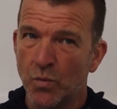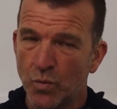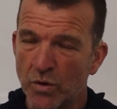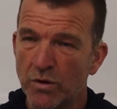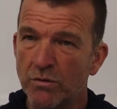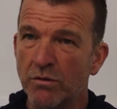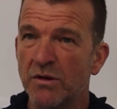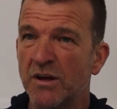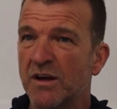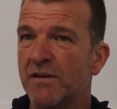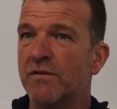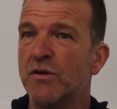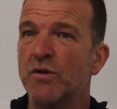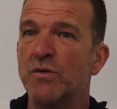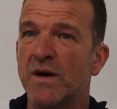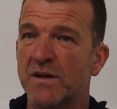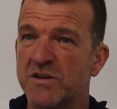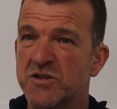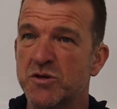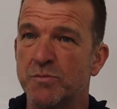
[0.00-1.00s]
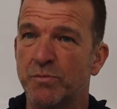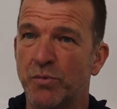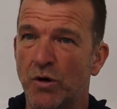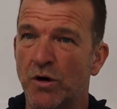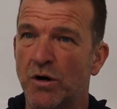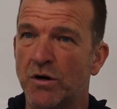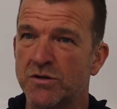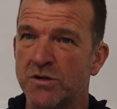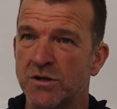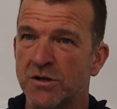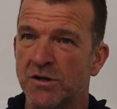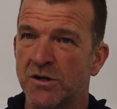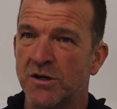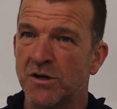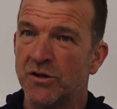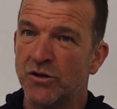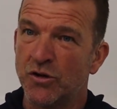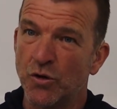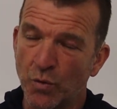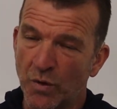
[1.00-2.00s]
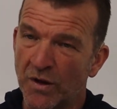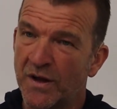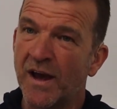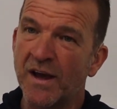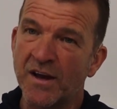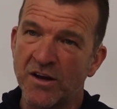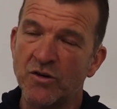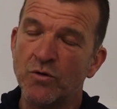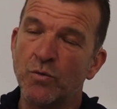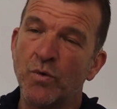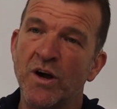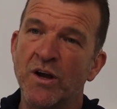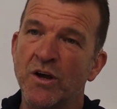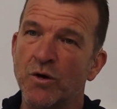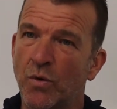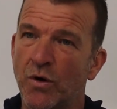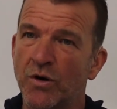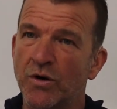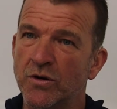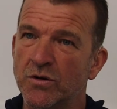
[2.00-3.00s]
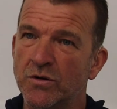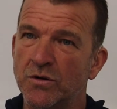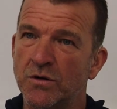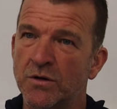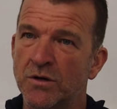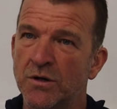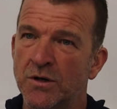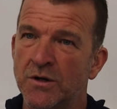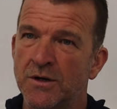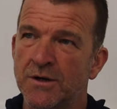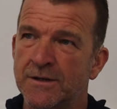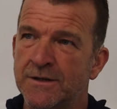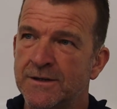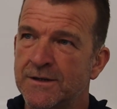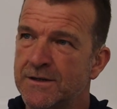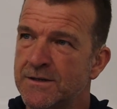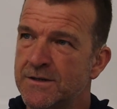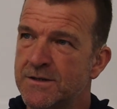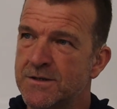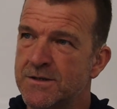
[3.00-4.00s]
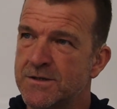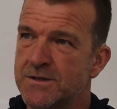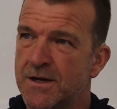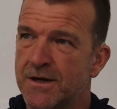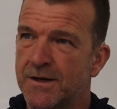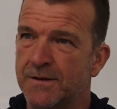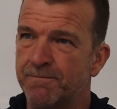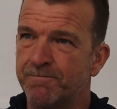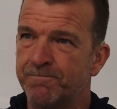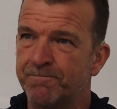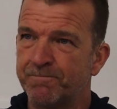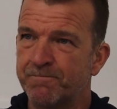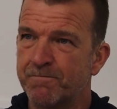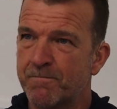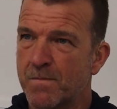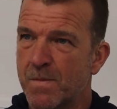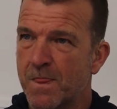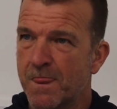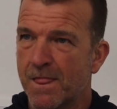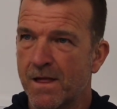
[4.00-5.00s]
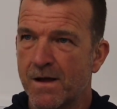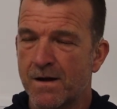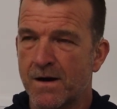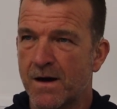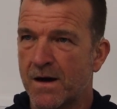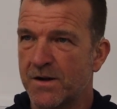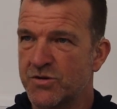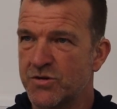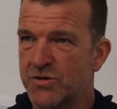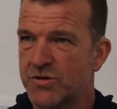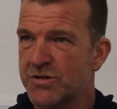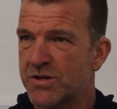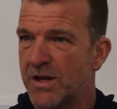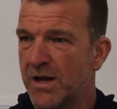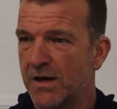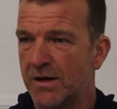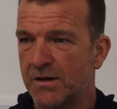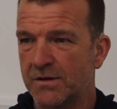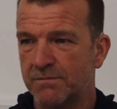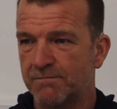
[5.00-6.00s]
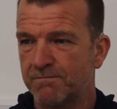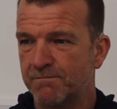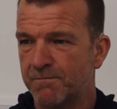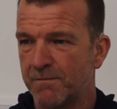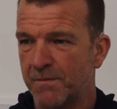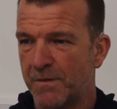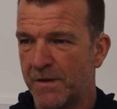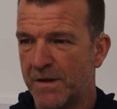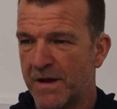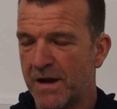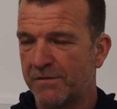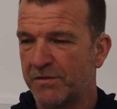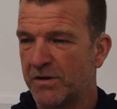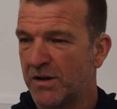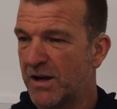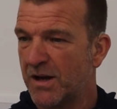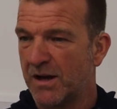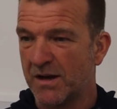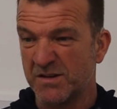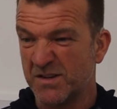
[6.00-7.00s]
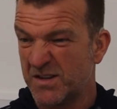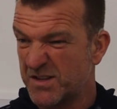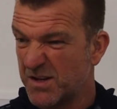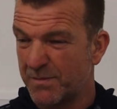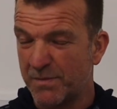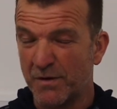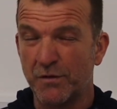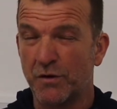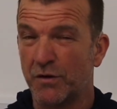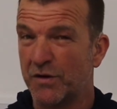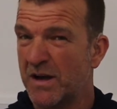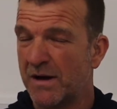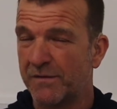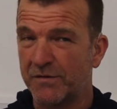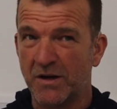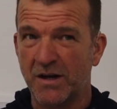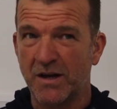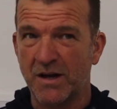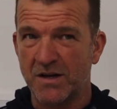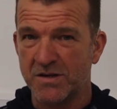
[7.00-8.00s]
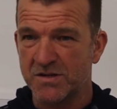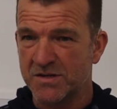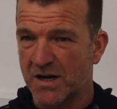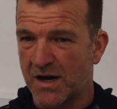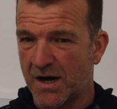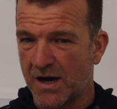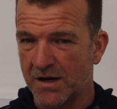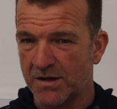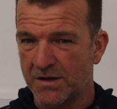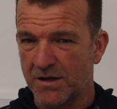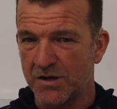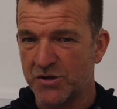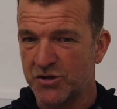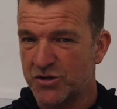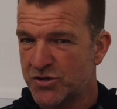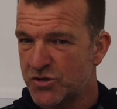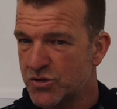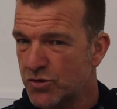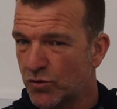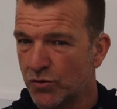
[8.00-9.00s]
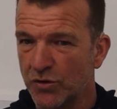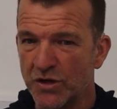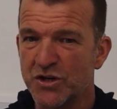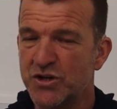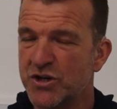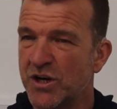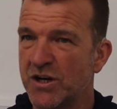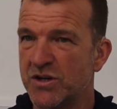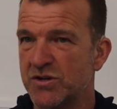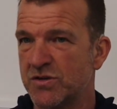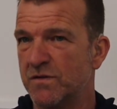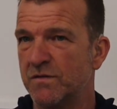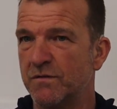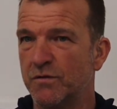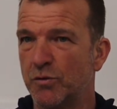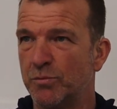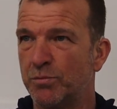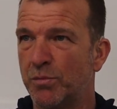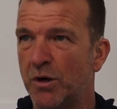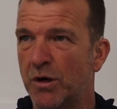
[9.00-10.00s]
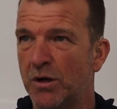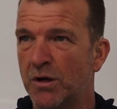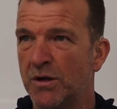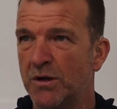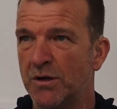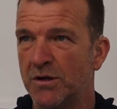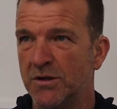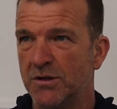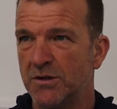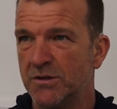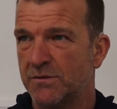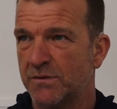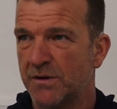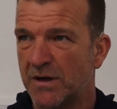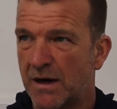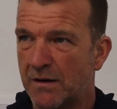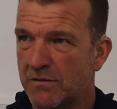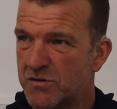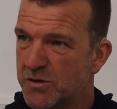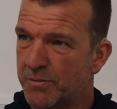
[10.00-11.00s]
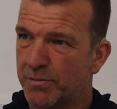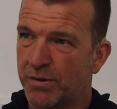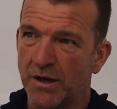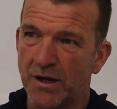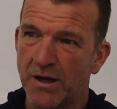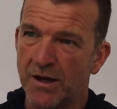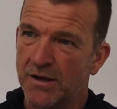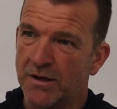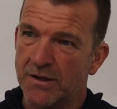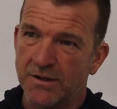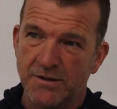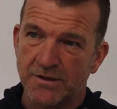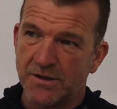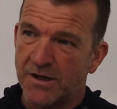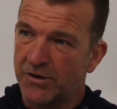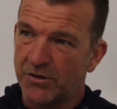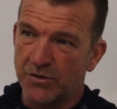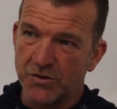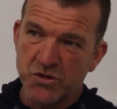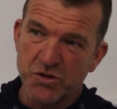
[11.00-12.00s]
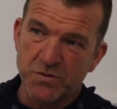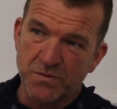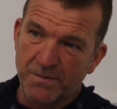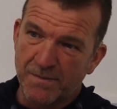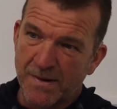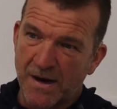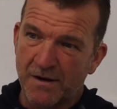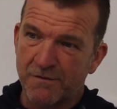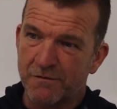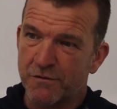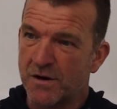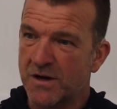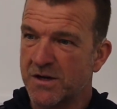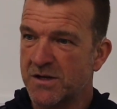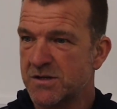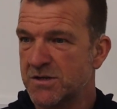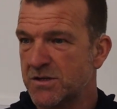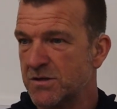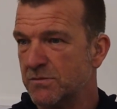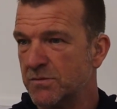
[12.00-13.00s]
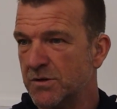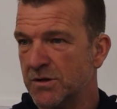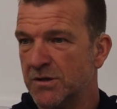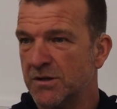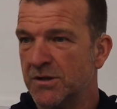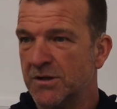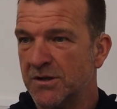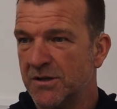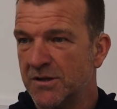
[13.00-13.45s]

we will give you that support that will get you to where you want to go. And I just think the aftercare, as I said before, the aftercare side has totally changed in football. When I was a player, I know some of my friends that were